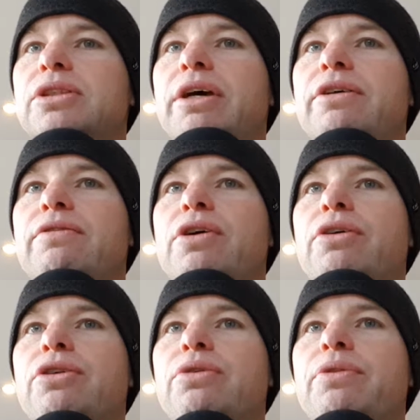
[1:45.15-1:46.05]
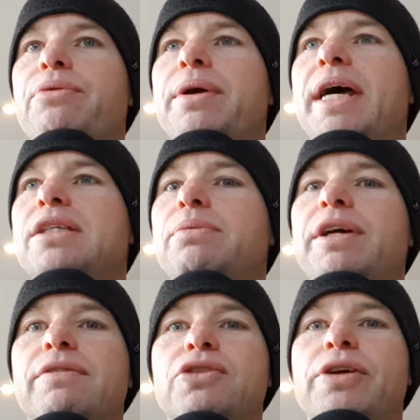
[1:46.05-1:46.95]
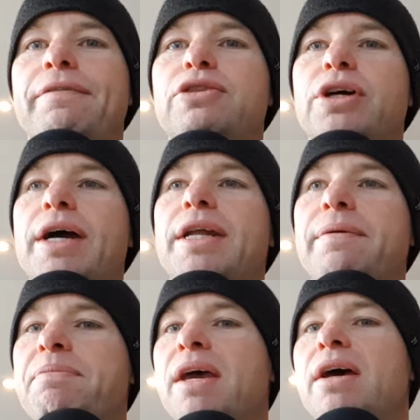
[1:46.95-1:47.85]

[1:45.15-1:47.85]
So you're doing 3 days a week of strength training.